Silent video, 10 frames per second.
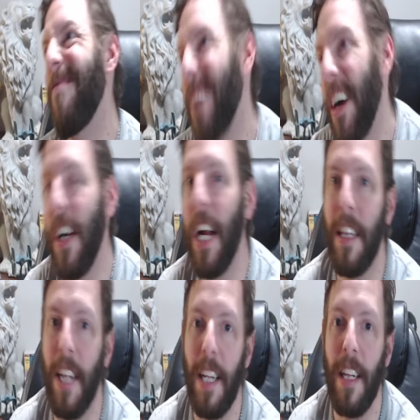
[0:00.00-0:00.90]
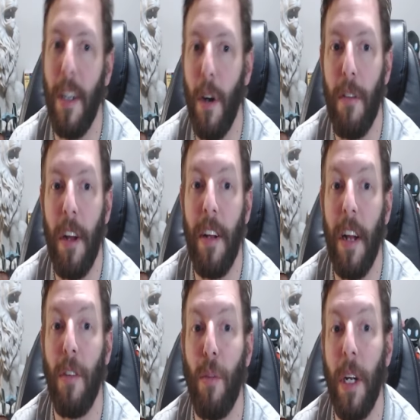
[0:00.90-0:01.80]
Very unlikely. No
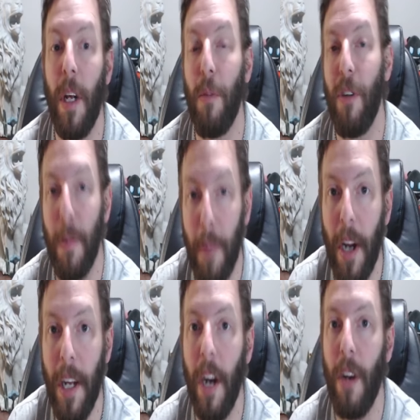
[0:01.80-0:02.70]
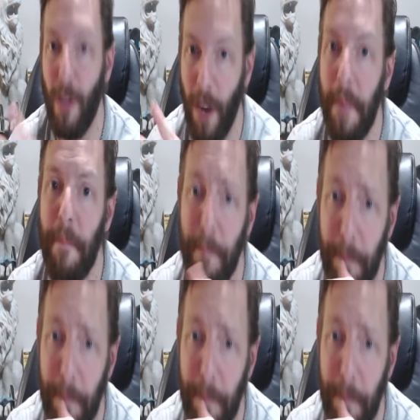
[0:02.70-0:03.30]
vendettas when it comes to the bodyguards, right?